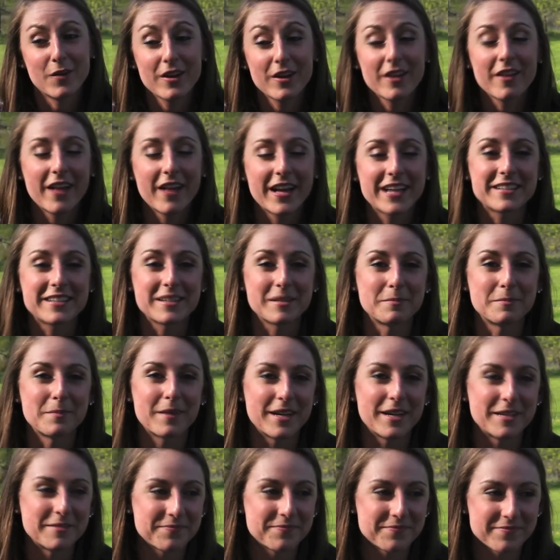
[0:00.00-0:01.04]
I really liked
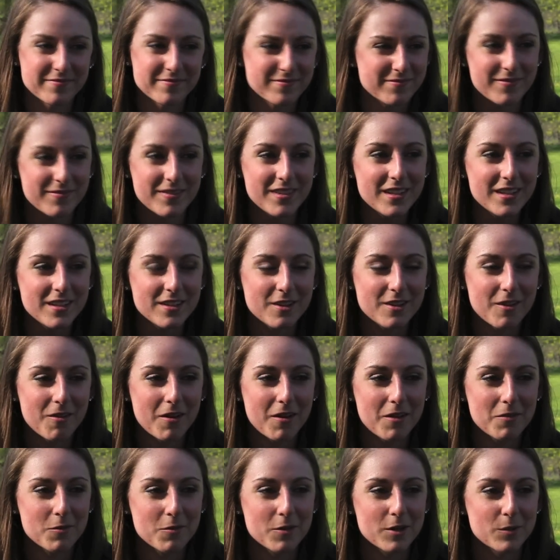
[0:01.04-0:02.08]
him, but
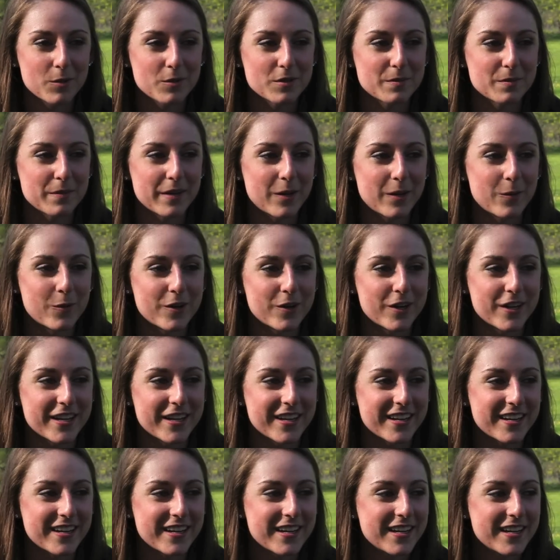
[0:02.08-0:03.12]
the love word was a big
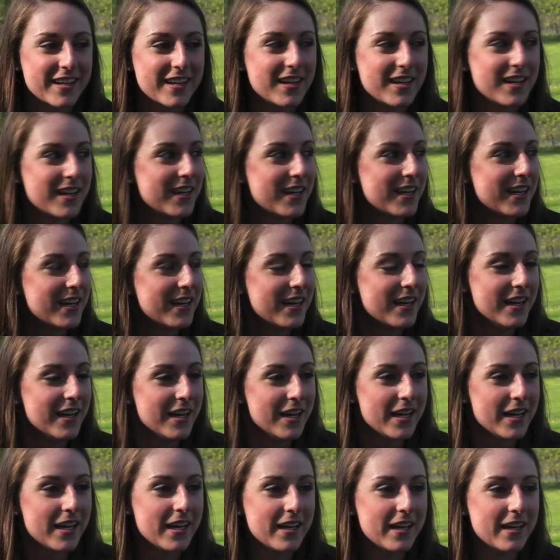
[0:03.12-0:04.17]
word. And
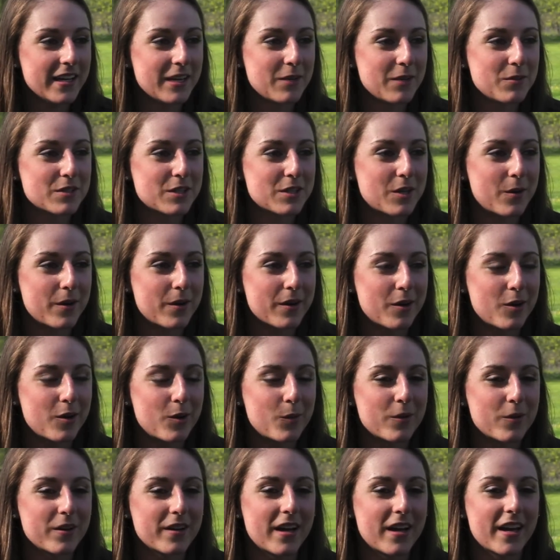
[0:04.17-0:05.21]
he was going
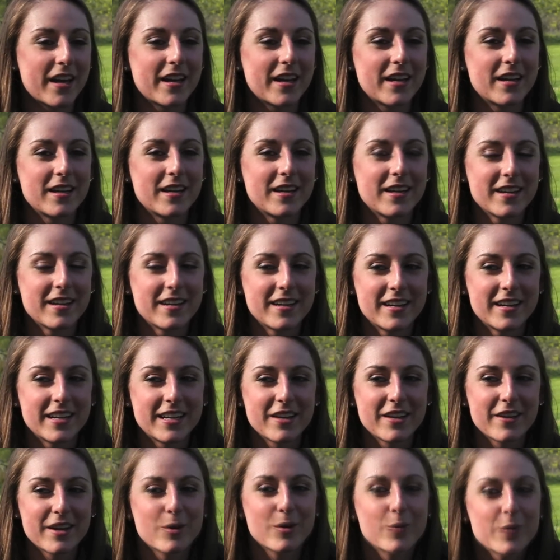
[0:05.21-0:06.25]
home one night
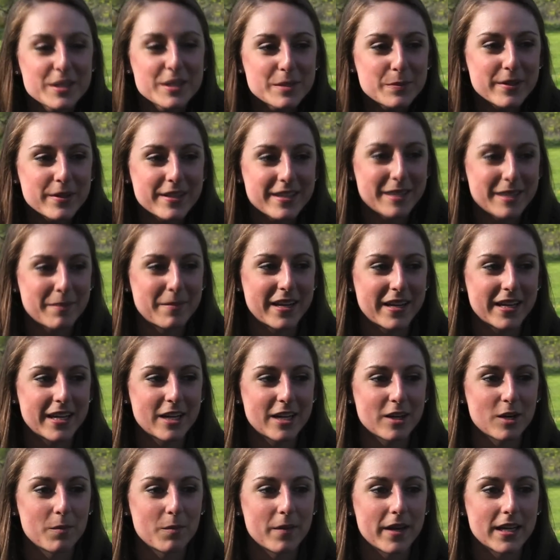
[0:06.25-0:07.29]
and he like whispered it in
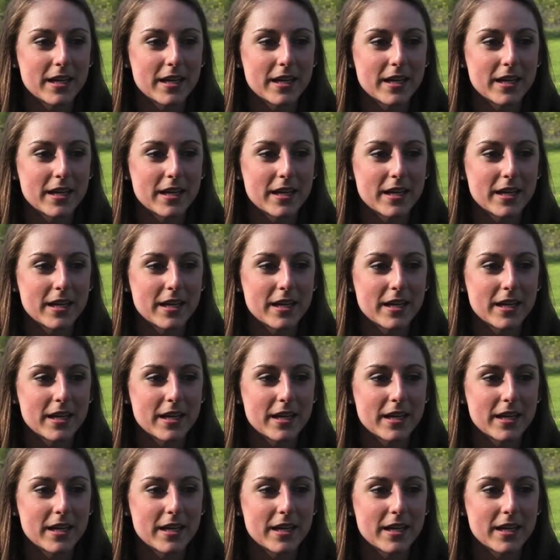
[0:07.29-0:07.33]
my ear.